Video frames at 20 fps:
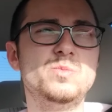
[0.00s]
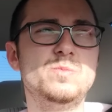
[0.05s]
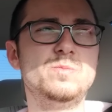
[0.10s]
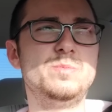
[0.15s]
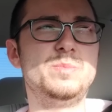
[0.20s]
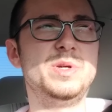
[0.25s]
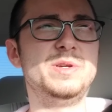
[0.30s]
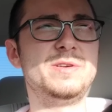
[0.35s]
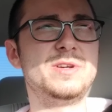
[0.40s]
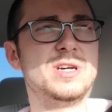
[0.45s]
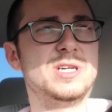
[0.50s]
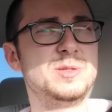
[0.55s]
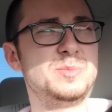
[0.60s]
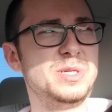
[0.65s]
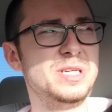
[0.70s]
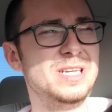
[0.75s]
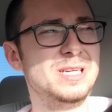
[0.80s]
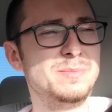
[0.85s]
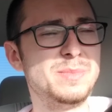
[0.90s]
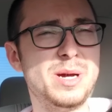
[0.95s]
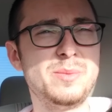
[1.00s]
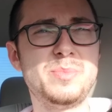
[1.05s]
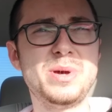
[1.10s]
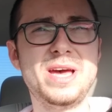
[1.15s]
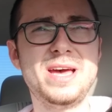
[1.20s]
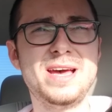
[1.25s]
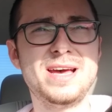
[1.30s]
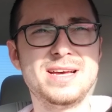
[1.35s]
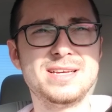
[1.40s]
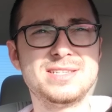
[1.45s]
Because in my
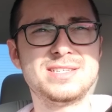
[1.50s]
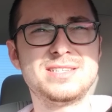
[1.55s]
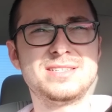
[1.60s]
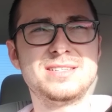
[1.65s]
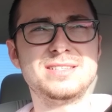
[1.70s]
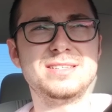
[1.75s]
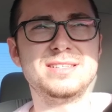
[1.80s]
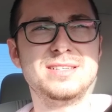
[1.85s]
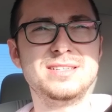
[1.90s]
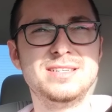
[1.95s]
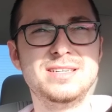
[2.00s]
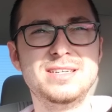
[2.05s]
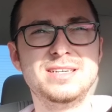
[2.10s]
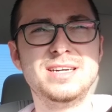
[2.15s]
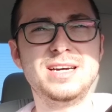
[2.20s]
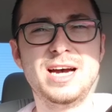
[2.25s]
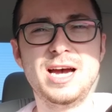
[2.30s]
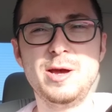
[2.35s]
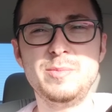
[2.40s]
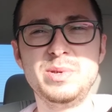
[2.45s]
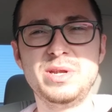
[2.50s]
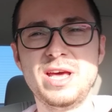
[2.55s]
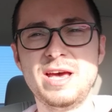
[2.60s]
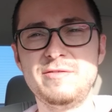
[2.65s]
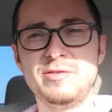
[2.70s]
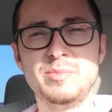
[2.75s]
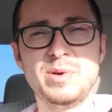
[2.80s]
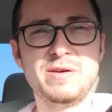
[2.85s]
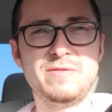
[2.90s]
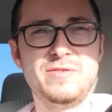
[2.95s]
past, I've been
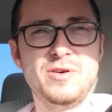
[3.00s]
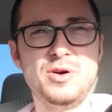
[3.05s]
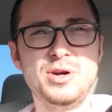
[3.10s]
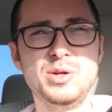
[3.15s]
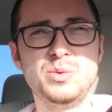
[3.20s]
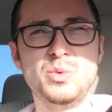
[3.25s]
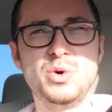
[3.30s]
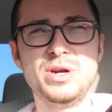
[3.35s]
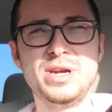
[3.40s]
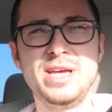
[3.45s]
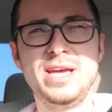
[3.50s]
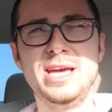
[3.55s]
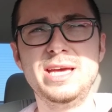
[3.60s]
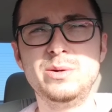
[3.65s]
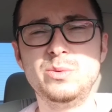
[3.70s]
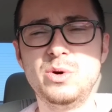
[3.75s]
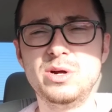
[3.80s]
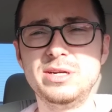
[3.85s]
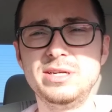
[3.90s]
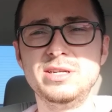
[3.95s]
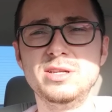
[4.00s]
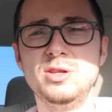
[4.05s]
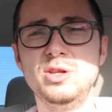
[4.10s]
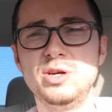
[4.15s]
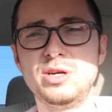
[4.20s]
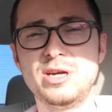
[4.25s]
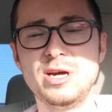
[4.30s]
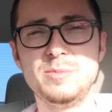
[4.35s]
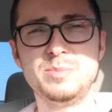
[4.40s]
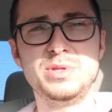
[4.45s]
having my phone in one hand, wanting to
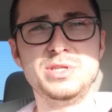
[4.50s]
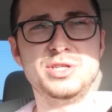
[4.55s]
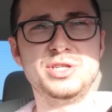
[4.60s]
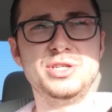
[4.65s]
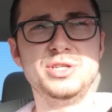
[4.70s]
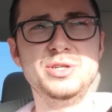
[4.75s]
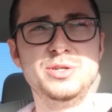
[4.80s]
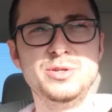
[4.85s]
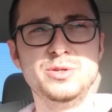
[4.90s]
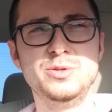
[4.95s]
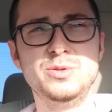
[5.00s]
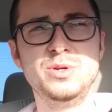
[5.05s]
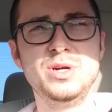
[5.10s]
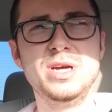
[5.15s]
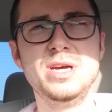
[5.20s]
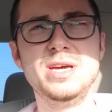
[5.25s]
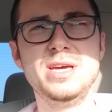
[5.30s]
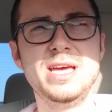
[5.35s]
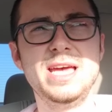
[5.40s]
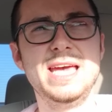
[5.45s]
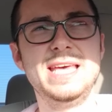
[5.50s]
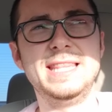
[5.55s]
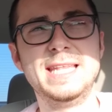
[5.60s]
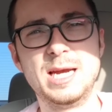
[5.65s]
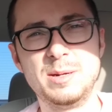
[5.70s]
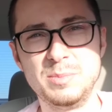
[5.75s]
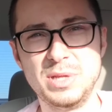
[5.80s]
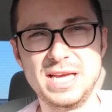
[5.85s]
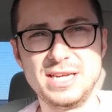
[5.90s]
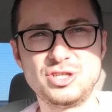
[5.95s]
look up the shoe, and then
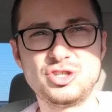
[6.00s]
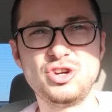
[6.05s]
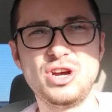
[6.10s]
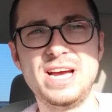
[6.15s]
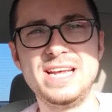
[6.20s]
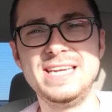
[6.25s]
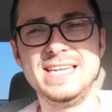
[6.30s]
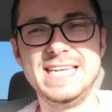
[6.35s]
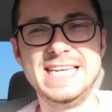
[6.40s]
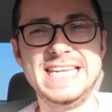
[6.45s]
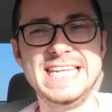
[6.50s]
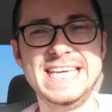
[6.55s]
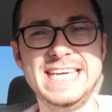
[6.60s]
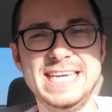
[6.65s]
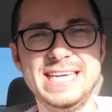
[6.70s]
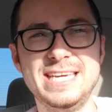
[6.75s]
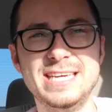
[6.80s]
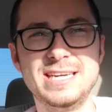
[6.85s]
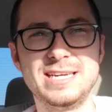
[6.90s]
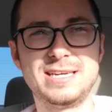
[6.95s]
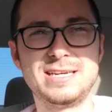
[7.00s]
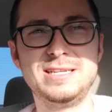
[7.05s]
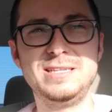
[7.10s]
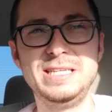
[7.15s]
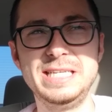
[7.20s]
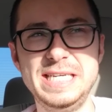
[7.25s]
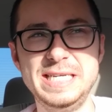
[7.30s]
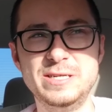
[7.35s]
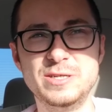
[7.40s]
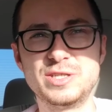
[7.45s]
I'm like trying to dig in a
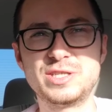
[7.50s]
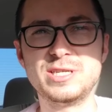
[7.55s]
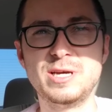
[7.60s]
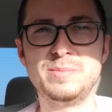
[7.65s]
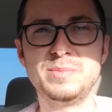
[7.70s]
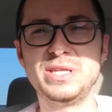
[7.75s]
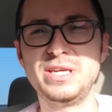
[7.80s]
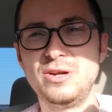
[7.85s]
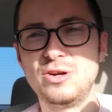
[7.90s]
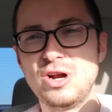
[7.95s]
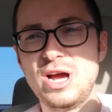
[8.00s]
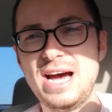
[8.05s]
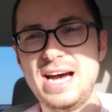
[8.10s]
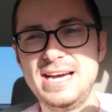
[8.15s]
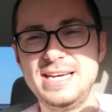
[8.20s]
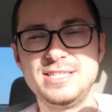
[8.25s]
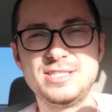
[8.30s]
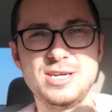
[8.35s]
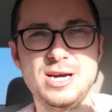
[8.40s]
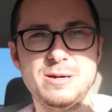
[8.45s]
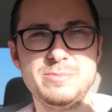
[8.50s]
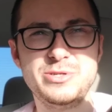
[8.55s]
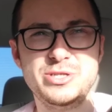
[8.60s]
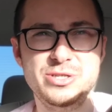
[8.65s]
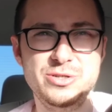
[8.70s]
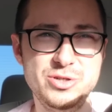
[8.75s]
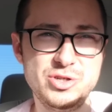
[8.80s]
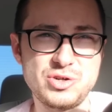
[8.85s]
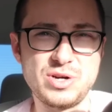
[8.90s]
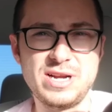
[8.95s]
cleat or something, or a high top shoe,
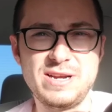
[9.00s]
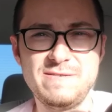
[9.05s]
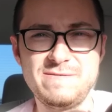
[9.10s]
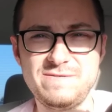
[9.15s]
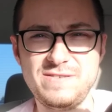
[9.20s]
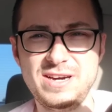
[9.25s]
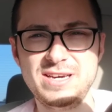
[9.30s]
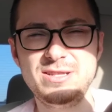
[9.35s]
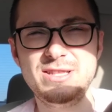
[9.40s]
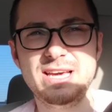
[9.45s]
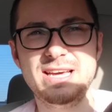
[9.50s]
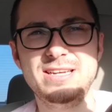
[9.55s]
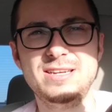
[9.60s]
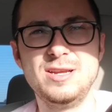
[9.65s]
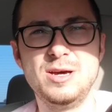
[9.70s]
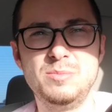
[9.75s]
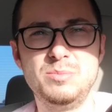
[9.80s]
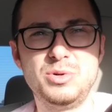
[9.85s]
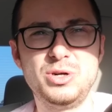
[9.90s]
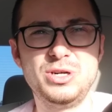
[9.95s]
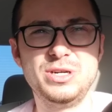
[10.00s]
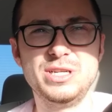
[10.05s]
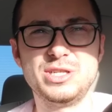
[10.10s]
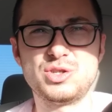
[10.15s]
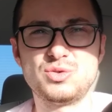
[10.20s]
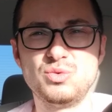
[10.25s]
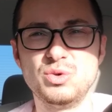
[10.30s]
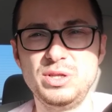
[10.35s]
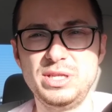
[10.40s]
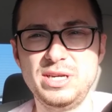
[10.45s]
trying to find that number, and it's
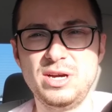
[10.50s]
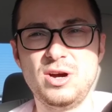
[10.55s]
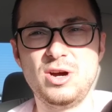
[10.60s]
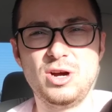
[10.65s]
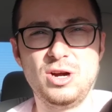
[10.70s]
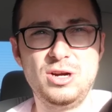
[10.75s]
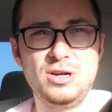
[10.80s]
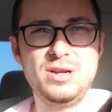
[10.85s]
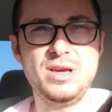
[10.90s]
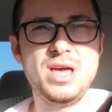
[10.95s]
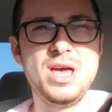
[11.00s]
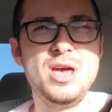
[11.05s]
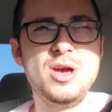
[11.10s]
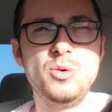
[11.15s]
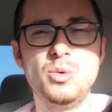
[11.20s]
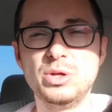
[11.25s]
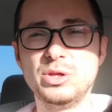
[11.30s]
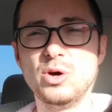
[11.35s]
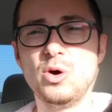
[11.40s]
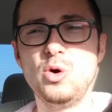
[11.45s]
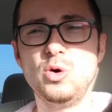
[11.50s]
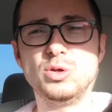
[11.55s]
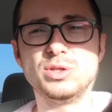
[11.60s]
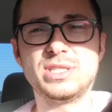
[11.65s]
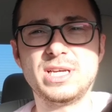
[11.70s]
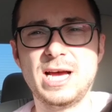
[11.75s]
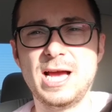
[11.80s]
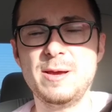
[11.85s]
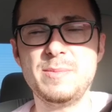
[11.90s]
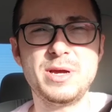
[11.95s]
really hard. When the whole
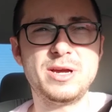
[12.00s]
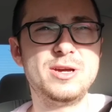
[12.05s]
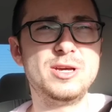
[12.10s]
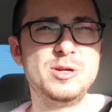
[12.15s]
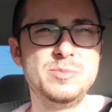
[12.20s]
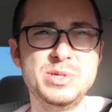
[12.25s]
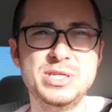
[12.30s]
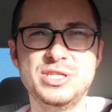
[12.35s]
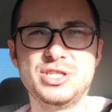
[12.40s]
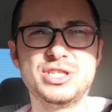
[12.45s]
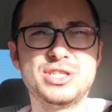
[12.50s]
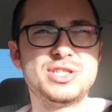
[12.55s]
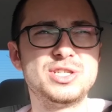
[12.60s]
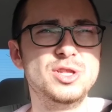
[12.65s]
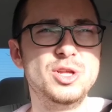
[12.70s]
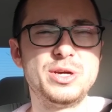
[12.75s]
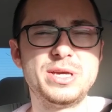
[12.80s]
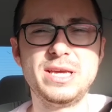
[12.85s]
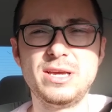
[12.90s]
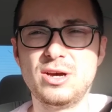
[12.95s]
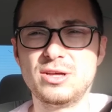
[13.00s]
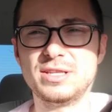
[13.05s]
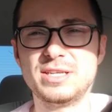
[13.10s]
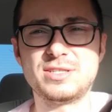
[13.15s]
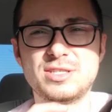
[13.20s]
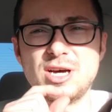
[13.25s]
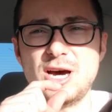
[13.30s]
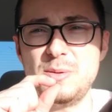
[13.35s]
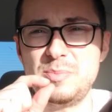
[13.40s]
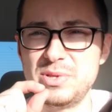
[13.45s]
time I could have been just looking on the
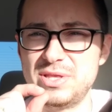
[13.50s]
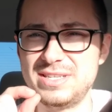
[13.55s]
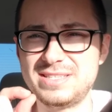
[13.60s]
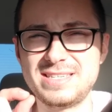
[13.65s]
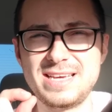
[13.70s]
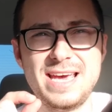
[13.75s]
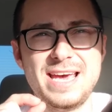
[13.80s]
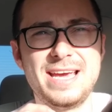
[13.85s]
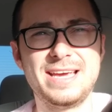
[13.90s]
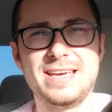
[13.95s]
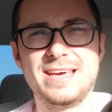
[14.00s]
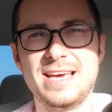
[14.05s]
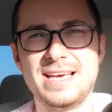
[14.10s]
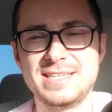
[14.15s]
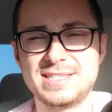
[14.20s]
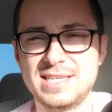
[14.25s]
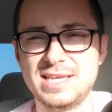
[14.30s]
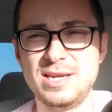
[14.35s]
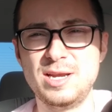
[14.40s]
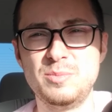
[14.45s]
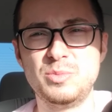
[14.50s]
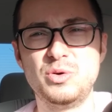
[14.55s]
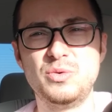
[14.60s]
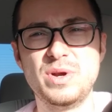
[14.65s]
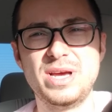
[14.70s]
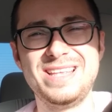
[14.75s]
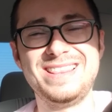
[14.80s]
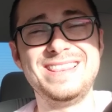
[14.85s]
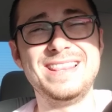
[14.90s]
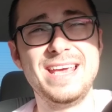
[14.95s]
top of the tag, it has that number
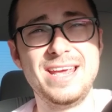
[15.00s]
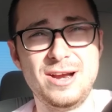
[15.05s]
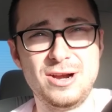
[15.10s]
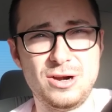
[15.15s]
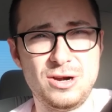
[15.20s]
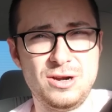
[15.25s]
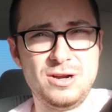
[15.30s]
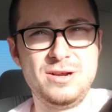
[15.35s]
right there.